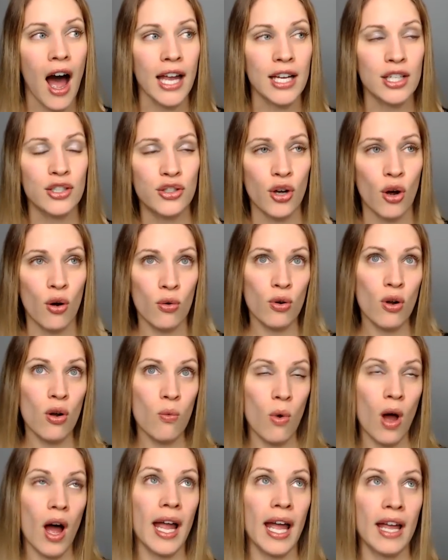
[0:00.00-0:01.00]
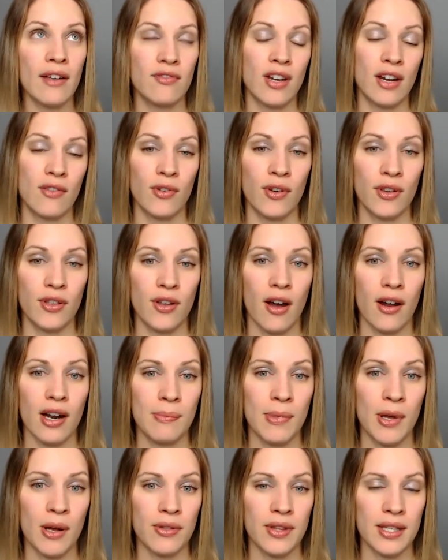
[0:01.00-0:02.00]
I don't know why I've never thought
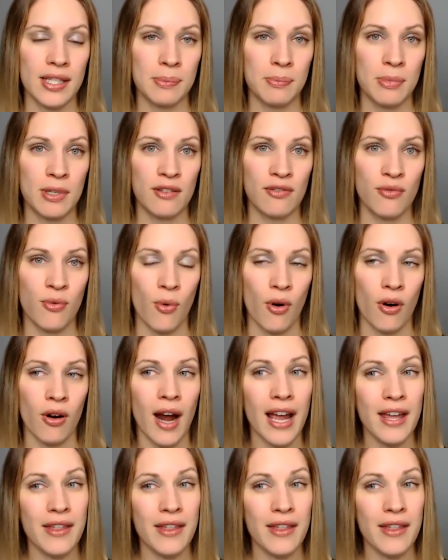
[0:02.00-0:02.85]
about this before.